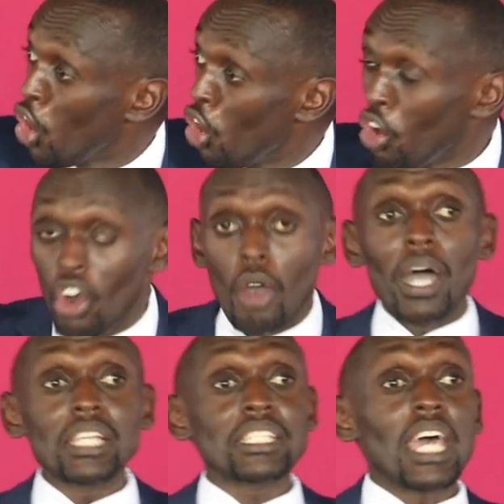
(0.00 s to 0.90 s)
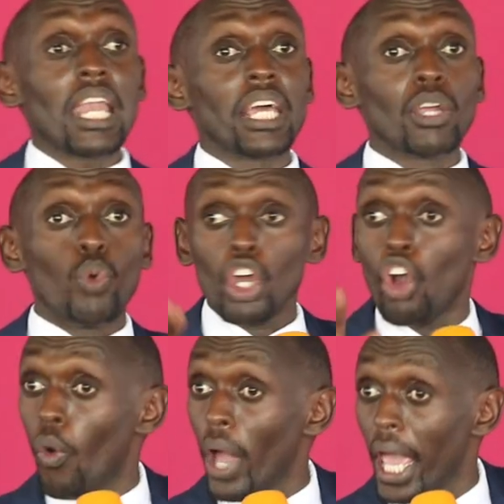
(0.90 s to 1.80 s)
low, my salary will
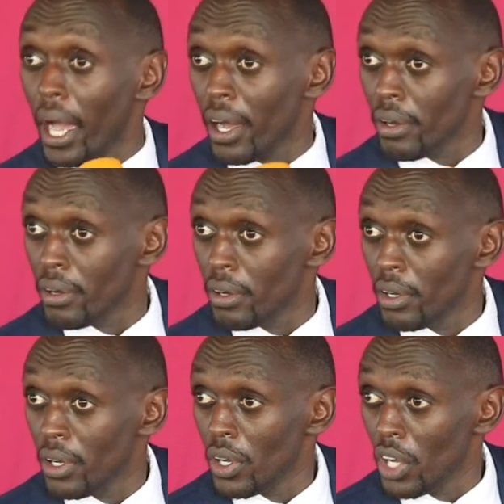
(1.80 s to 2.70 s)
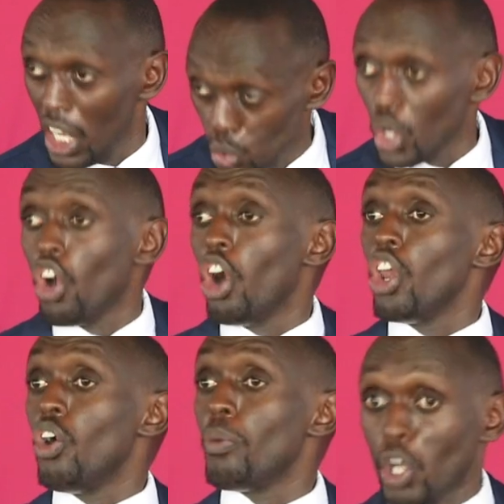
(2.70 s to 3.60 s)
go where? It will go
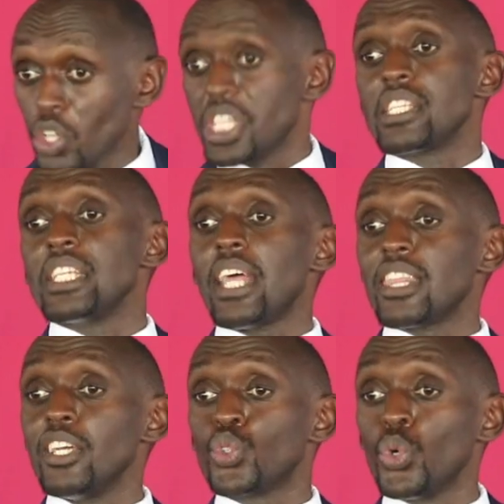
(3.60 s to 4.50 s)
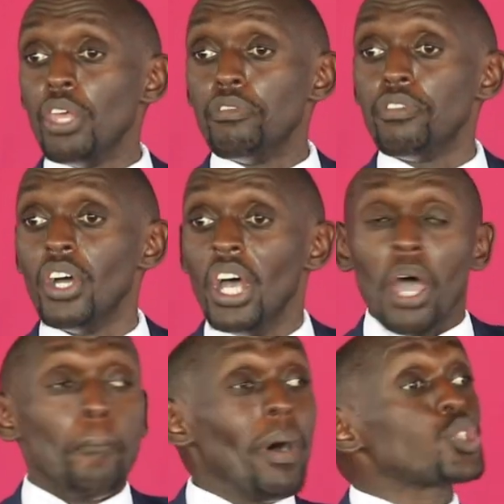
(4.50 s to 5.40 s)
low because there is nothing to give.
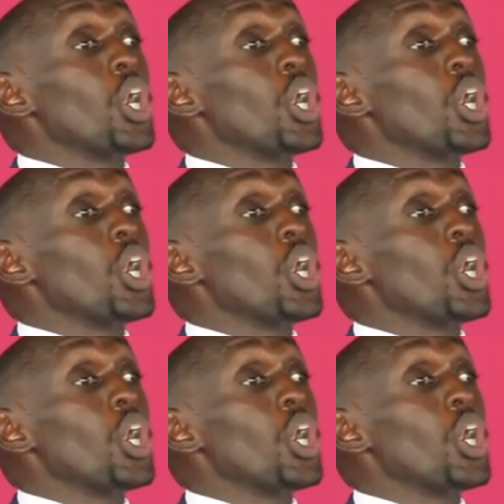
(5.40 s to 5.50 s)
But